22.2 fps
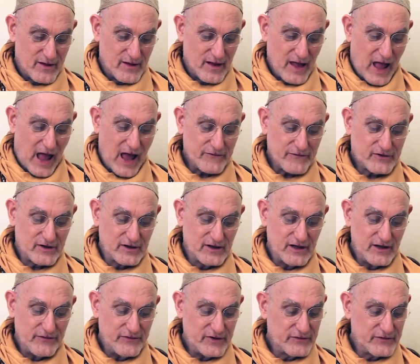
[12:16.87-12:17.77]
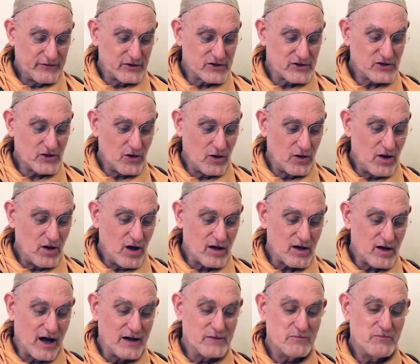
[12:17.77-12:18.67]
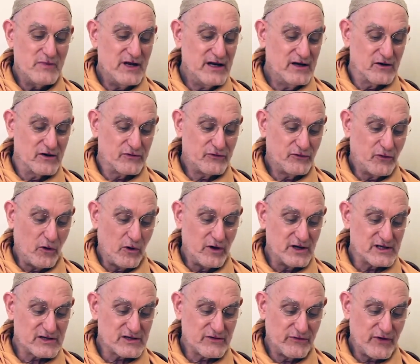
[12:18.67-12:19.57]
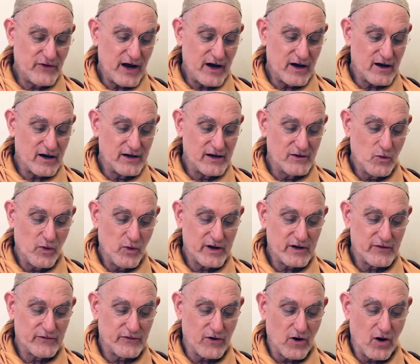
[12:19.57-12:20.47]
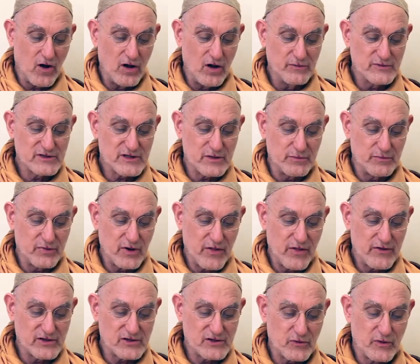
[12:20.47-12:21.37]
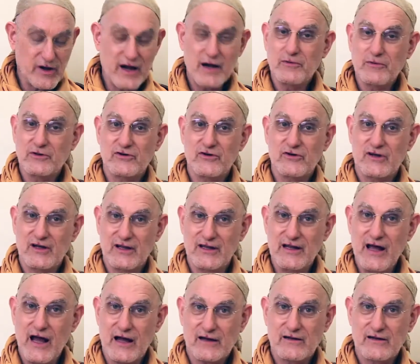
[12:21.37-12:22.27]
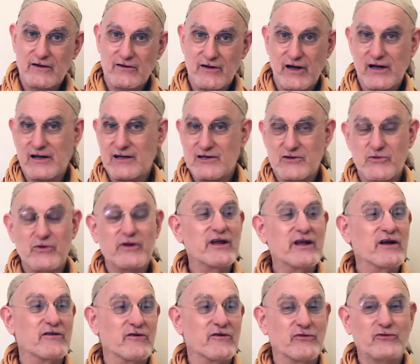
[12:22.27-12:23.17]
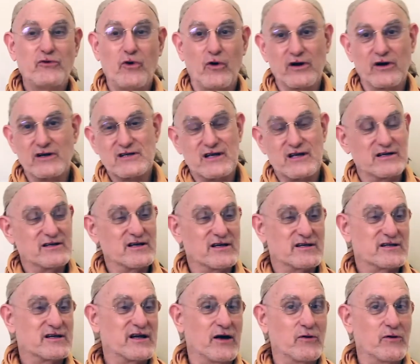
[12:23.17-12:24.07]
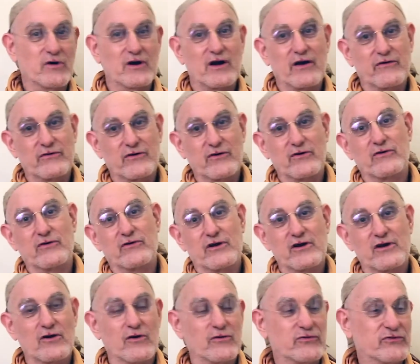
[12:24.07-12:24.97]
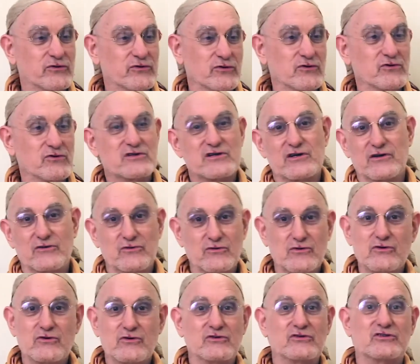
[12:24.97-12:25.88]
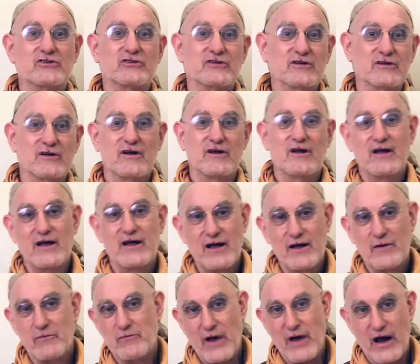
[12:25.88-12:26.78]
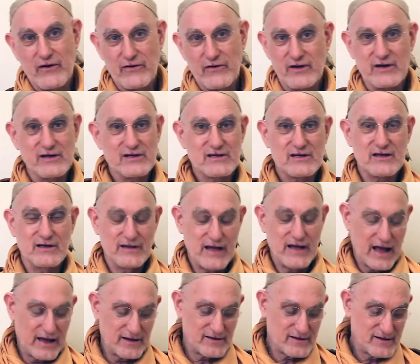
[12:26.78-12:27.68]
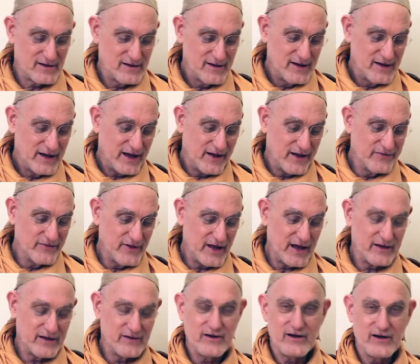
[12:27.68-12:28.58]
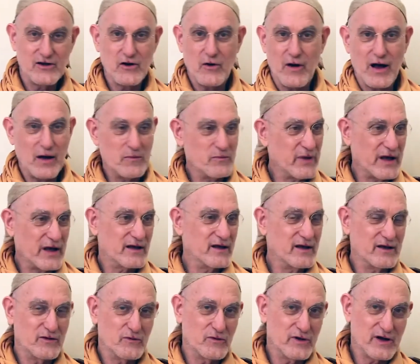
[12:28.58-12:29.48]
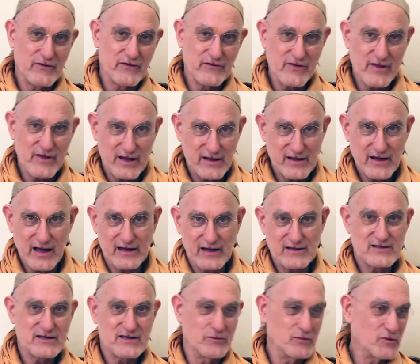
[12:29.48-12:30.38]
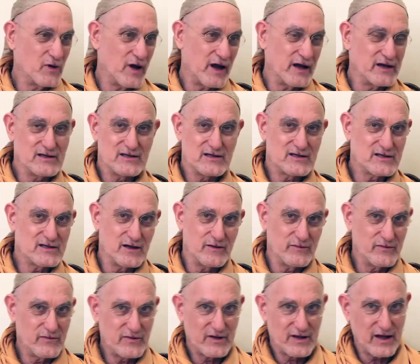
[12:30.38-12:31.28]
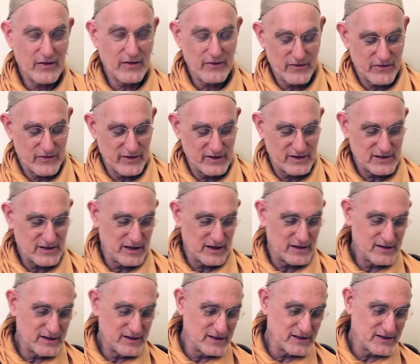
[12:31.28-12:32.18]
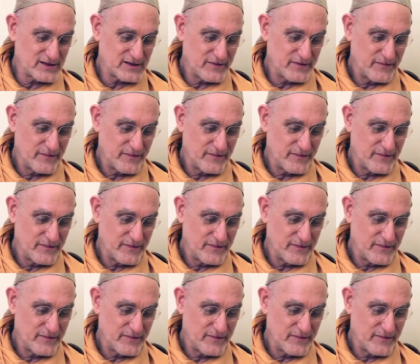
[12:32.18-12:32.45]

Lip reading: After living for so long on meager forest fare and whatever alms the brothers were able to collect, right? Because when they're in the forest, they just get whatever, fruits and roots and berries and that. And then they go out begging whatever they get, some rice, some other things like this.